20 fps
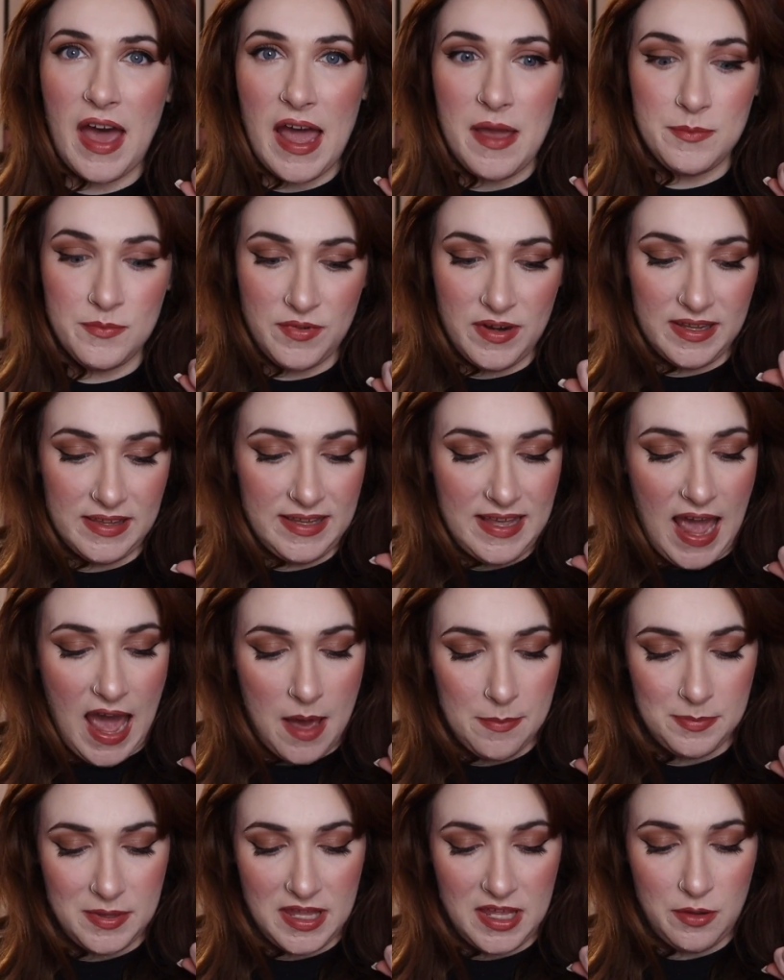I'm really
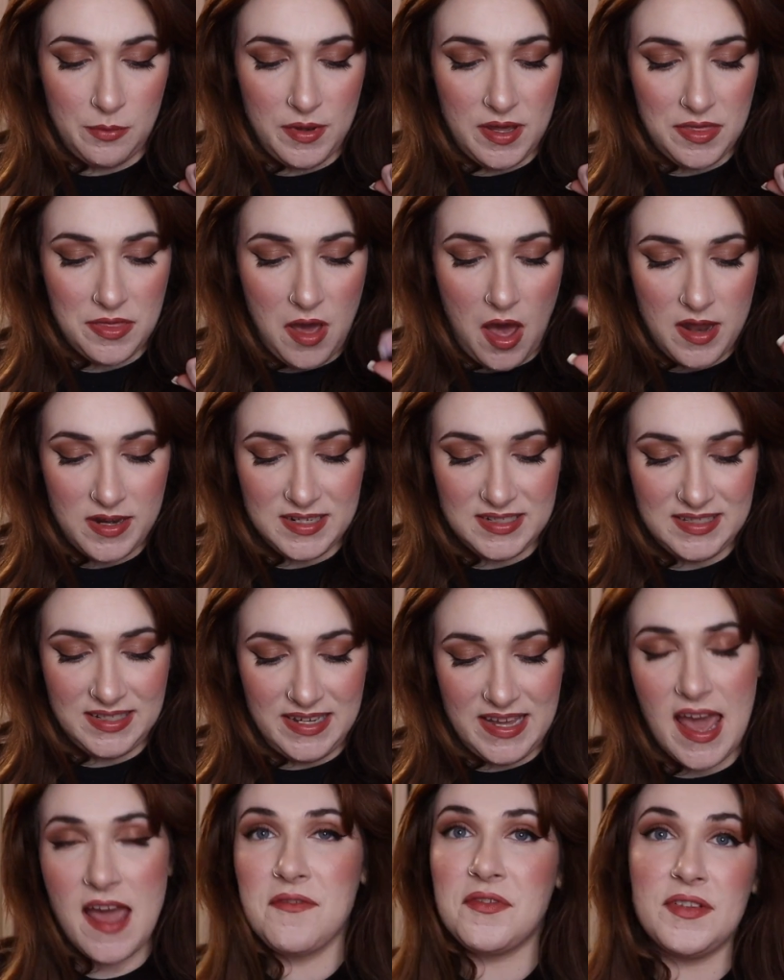happy with
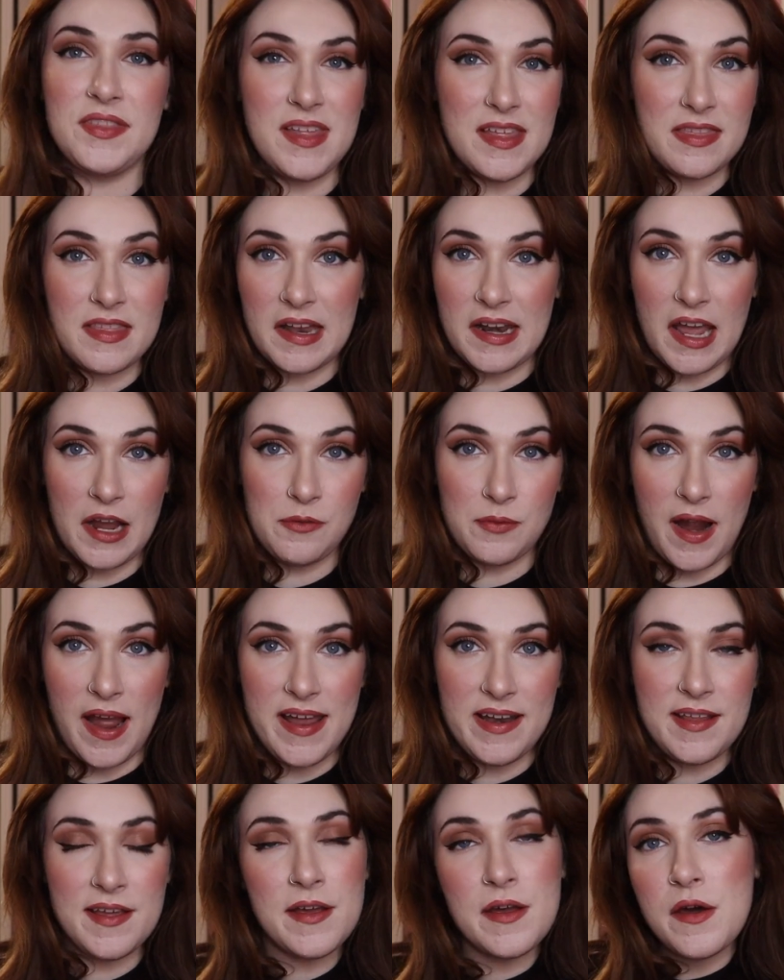honestly everything that I
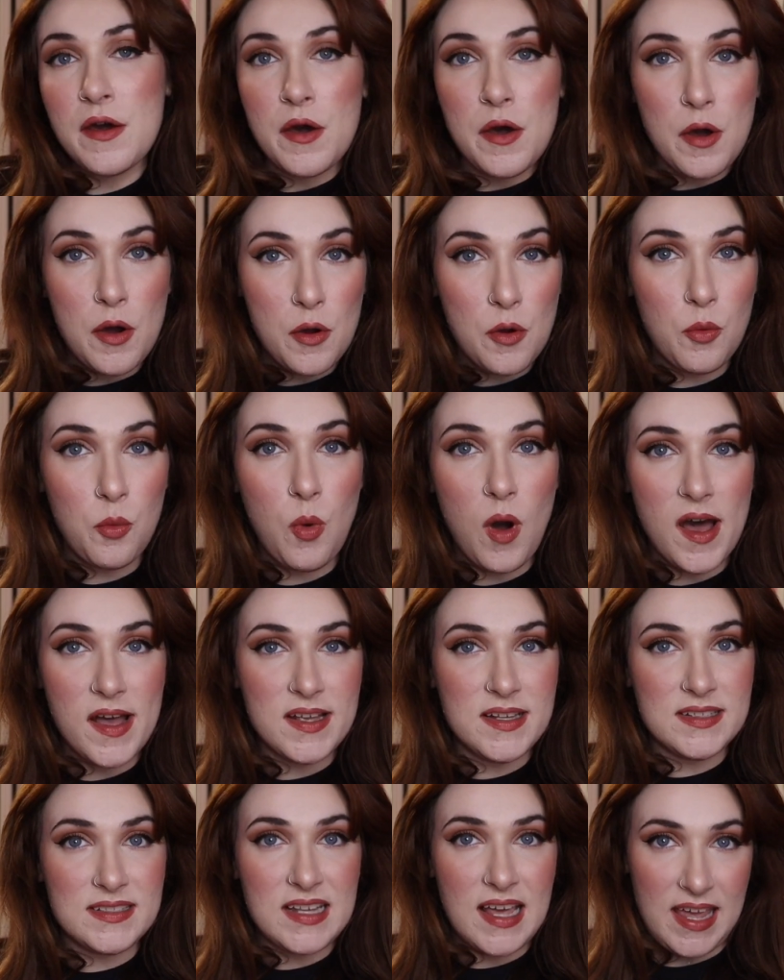read
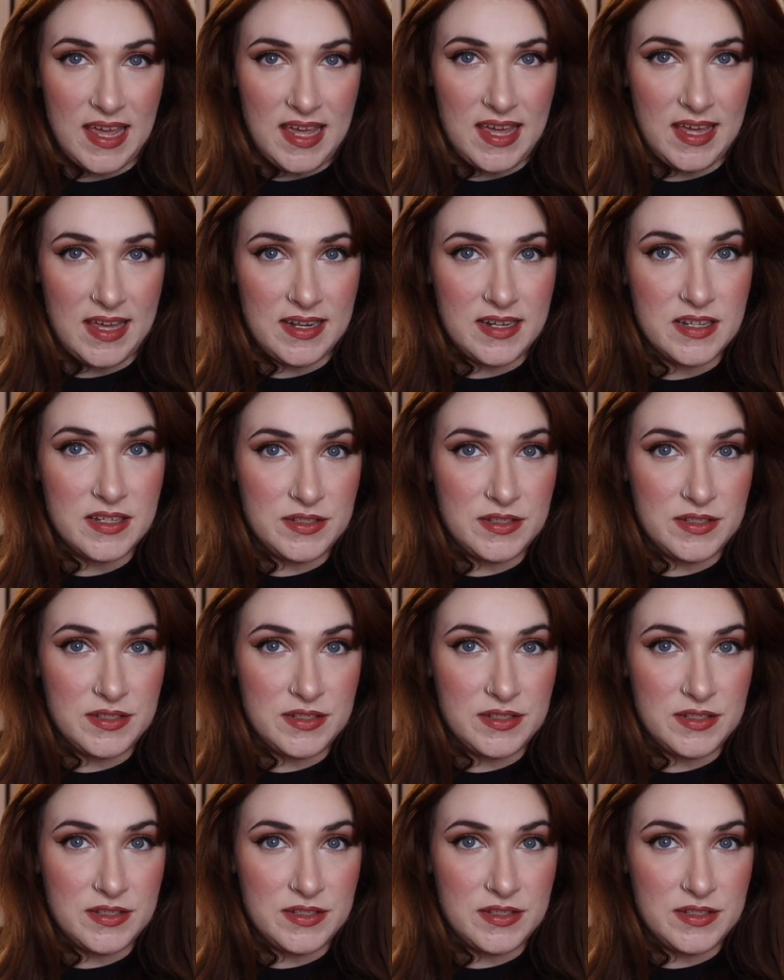was a hit.